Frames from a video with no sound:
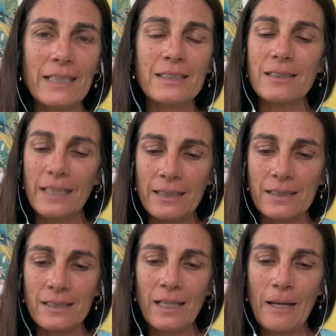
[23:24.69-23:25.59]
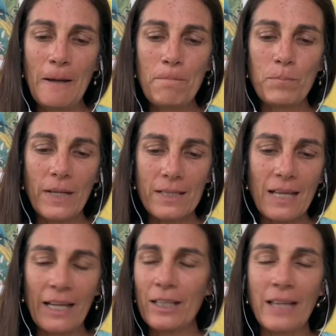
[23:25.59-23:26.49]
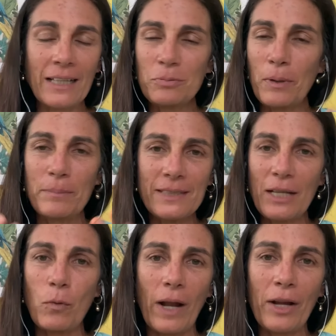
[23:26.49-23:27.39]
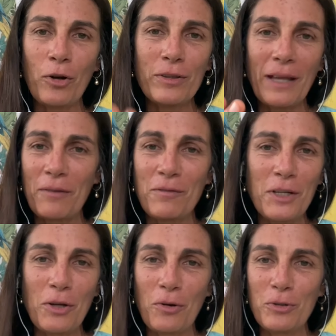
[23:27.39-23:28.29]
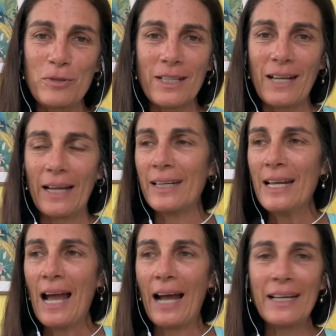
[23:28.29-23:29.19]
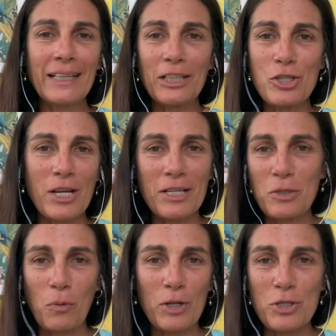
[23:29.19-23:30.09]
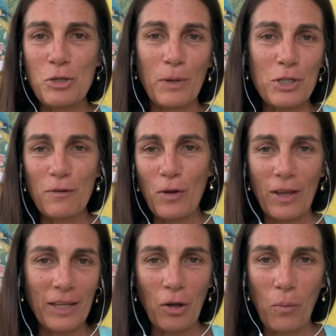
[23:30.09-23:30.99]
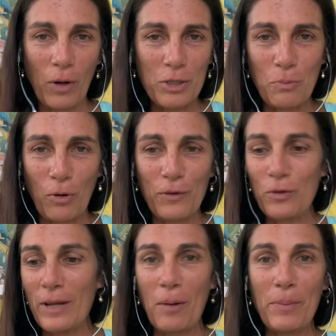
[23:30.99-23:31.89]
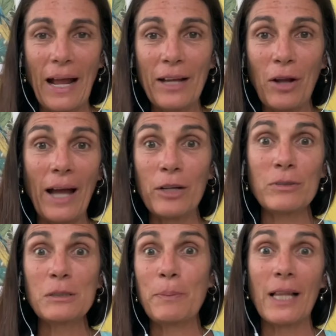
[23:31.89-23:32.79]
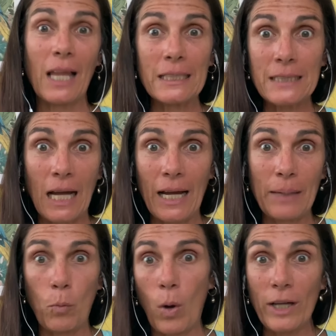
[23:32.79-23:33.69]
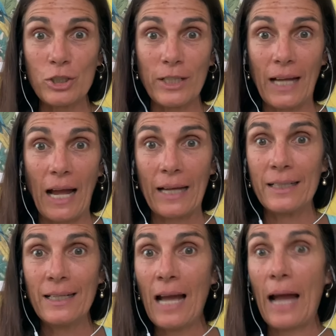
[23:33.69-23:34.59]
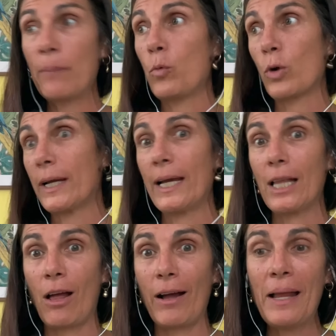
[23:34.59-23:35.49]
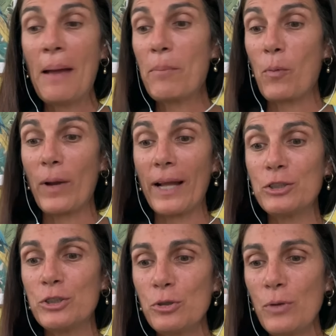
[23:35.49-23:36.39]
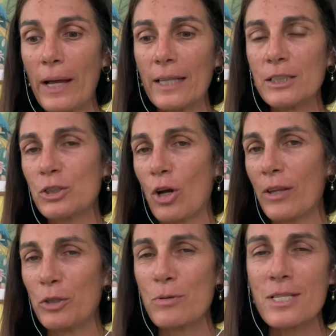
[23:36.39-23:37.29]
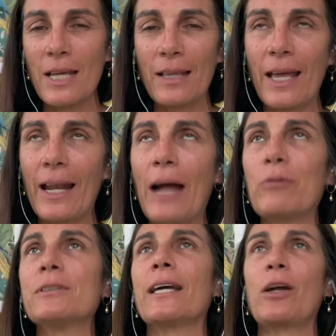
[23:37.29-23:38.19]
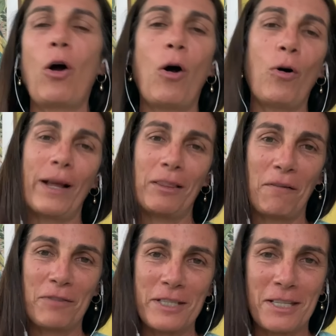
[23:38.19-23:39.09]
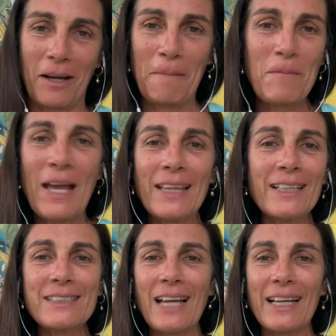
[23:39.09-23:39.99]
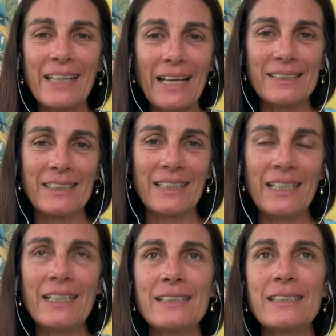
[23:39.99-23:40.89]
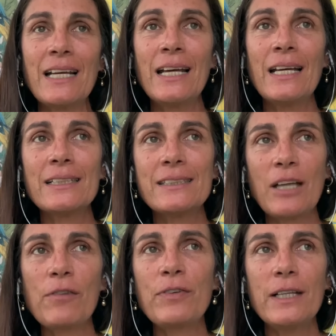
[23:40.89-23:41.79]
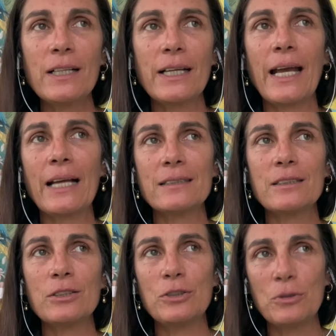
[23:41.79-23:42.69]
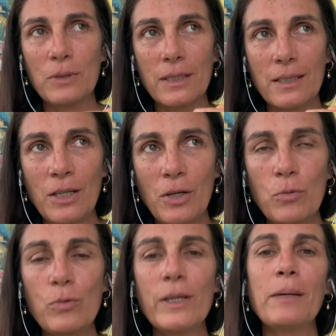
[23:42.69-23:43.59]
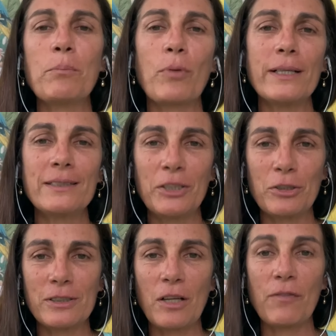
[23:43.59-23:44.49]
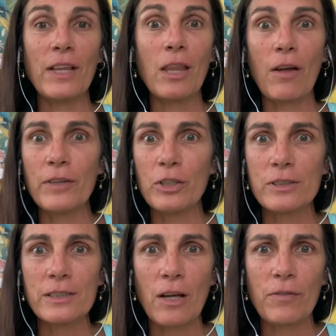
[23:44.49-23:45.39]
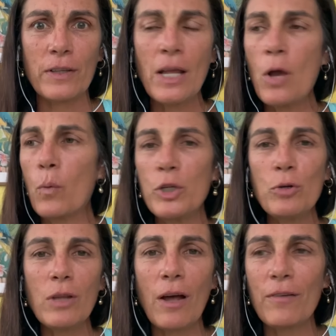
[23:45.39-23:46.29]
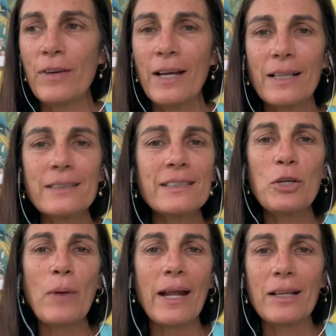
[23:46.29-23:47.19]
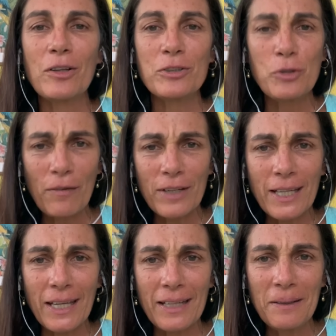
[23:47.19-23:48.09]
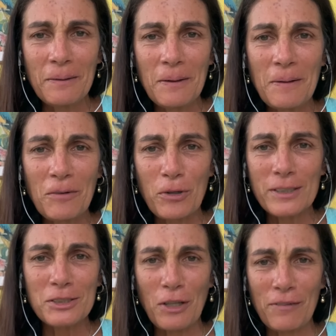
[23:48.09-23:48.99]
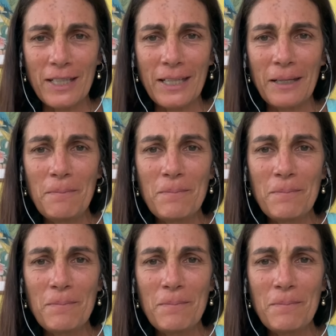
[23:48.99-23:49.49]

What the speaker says: That's what I'm saying. When I heard that video you did, I didn't get a chance to watch too much of you. I think I'll watch more of you now, but I don't spend a lot of time watching. I'm working a lot, but when I do, and I saw that you said that, I was like, oh, I love this guy. This guy gets it. It is, self-healing has to do with really embracing yourself and loving yourself. And when you love, let's say you had do you have a kid? Chris, do you have a kid?